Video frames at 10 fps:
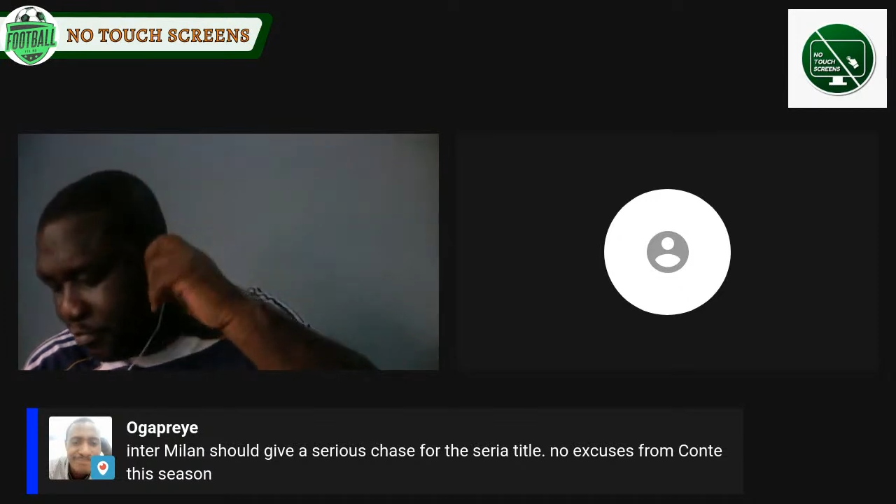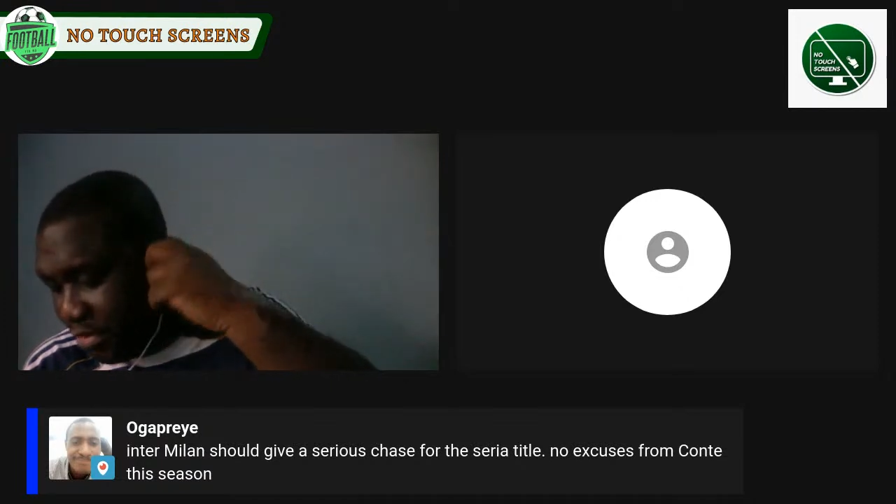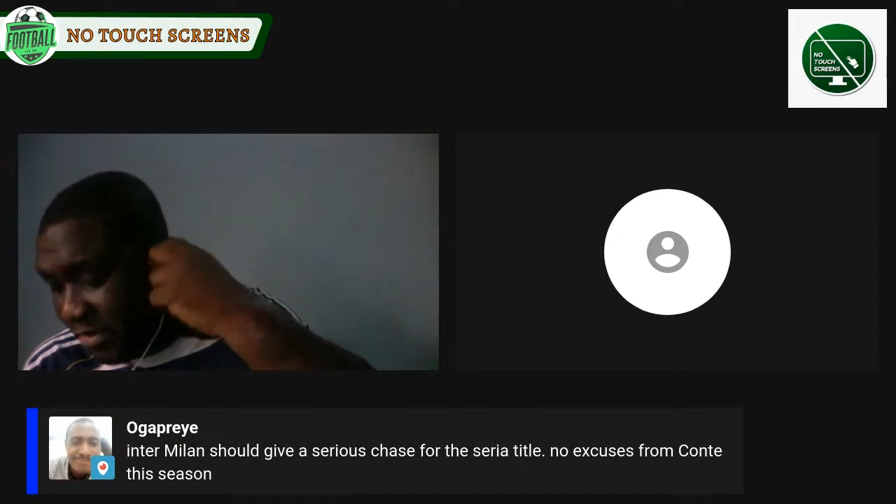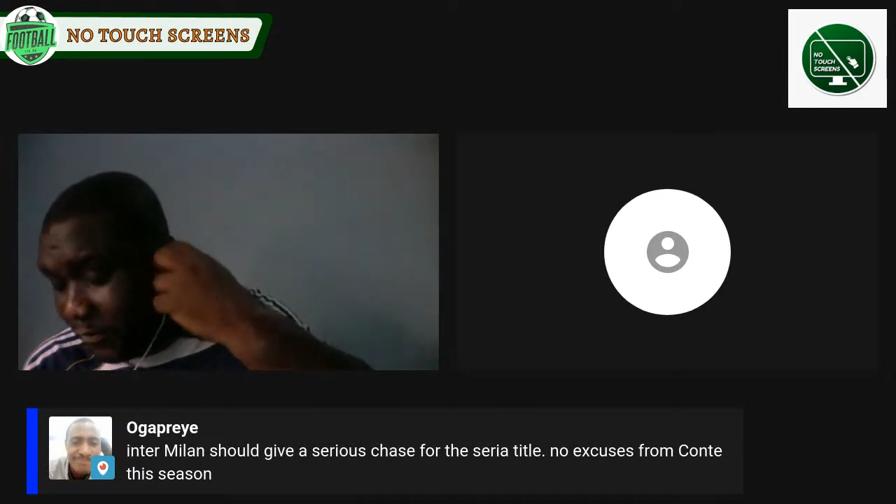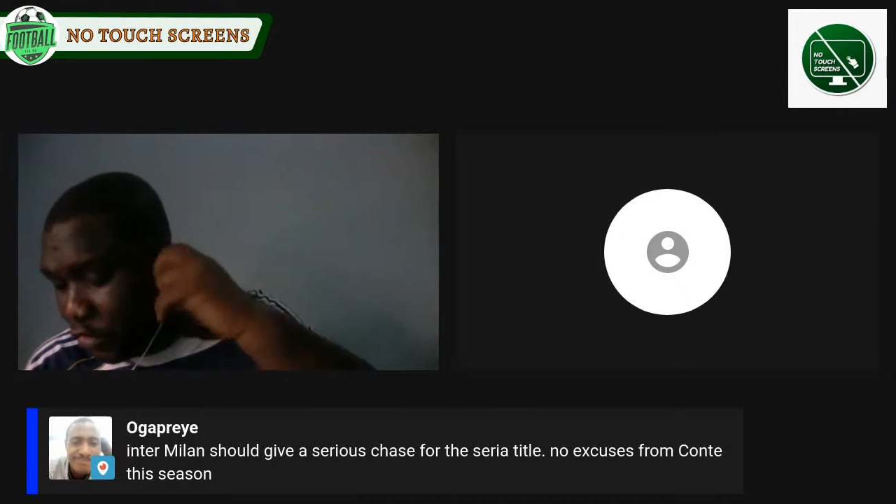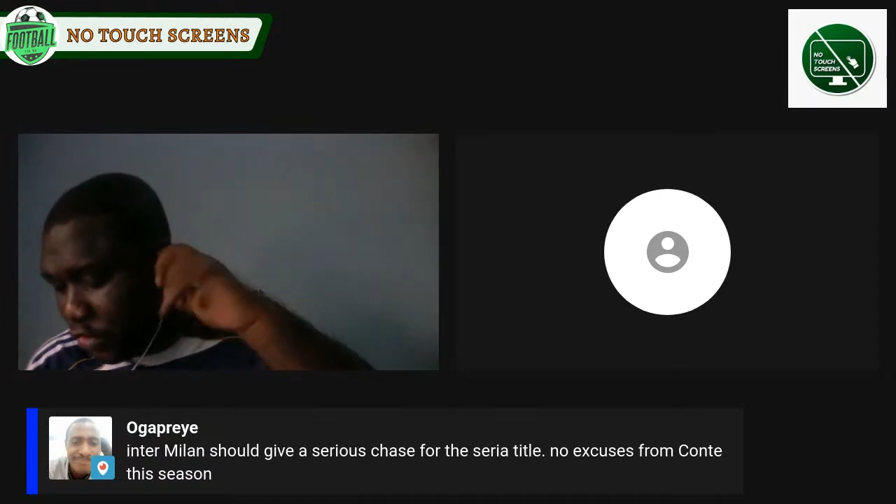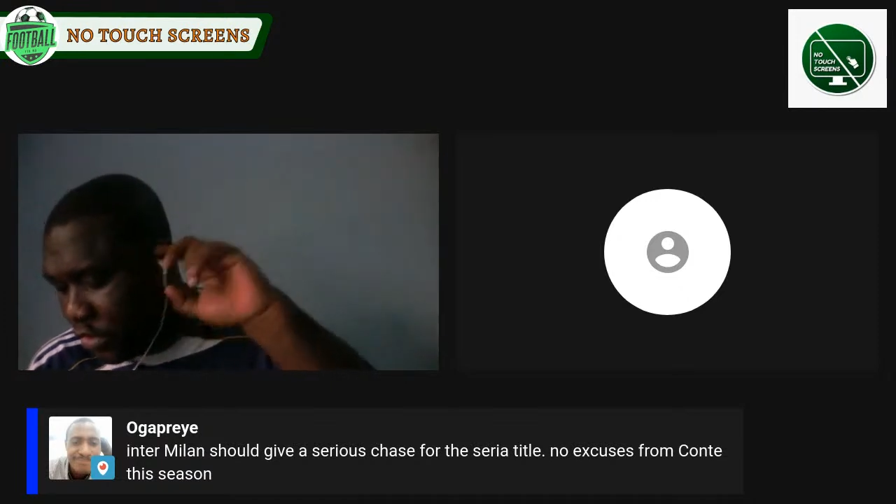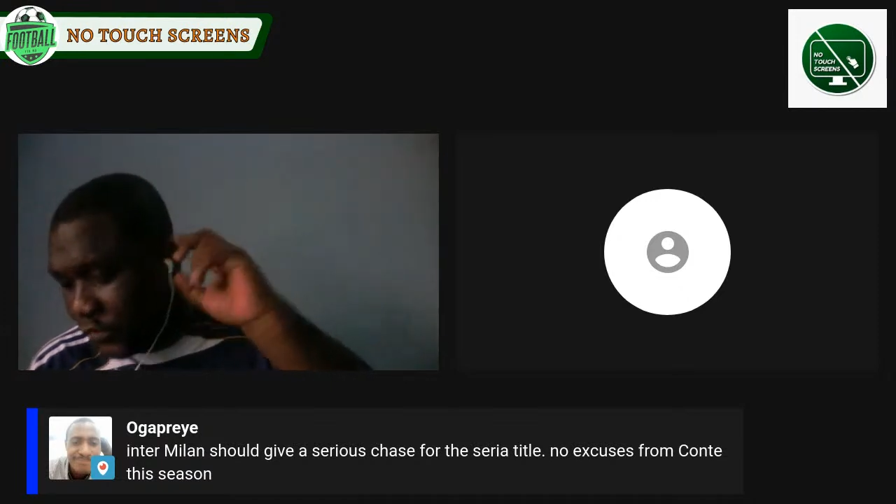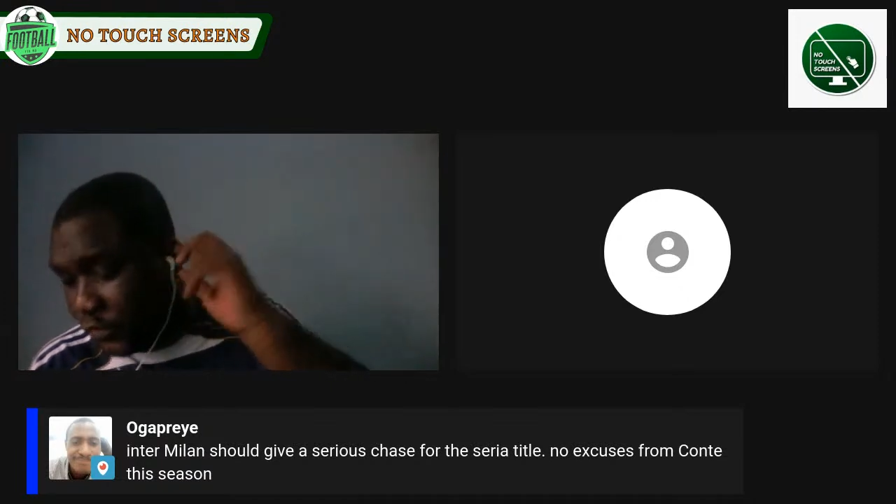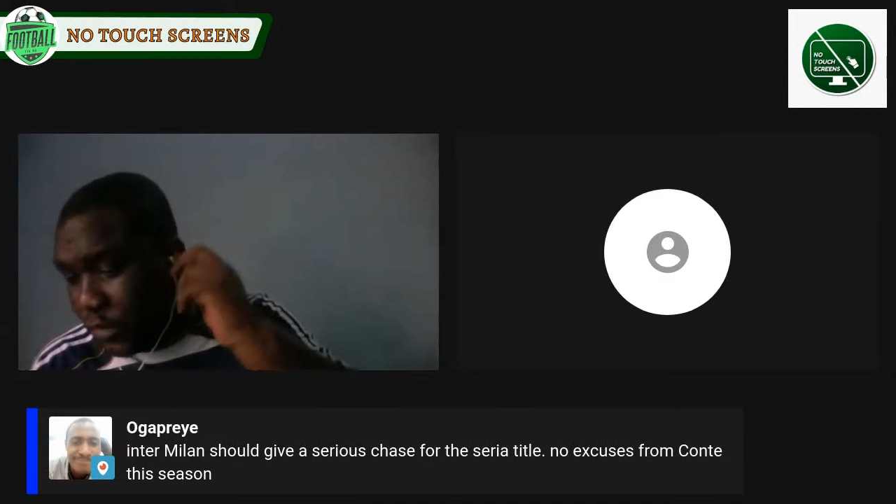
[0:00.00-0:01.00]
previewed
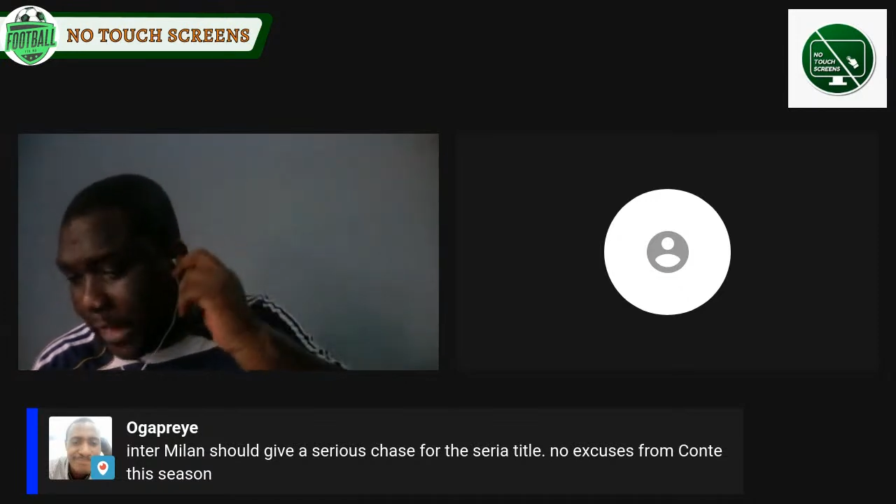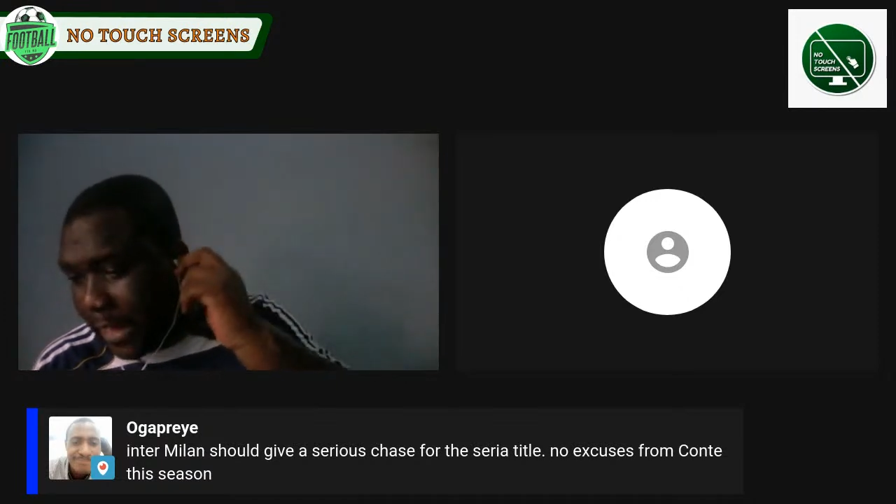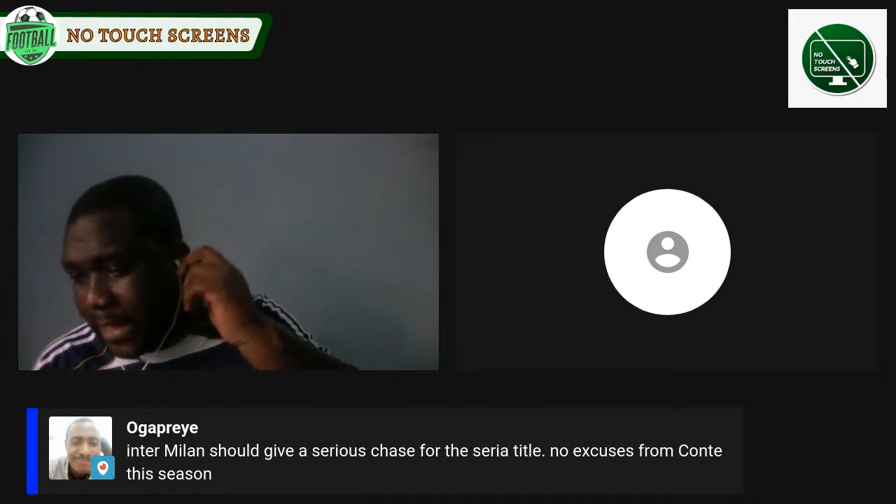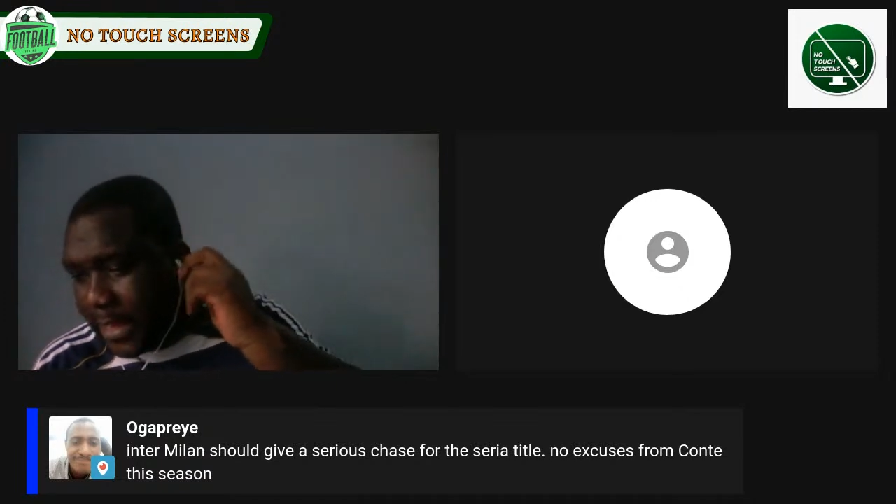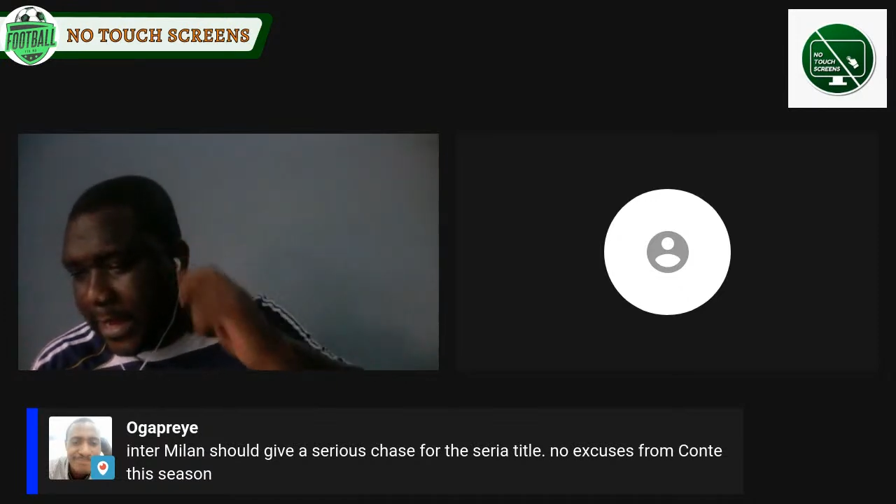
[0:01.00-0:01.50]
today.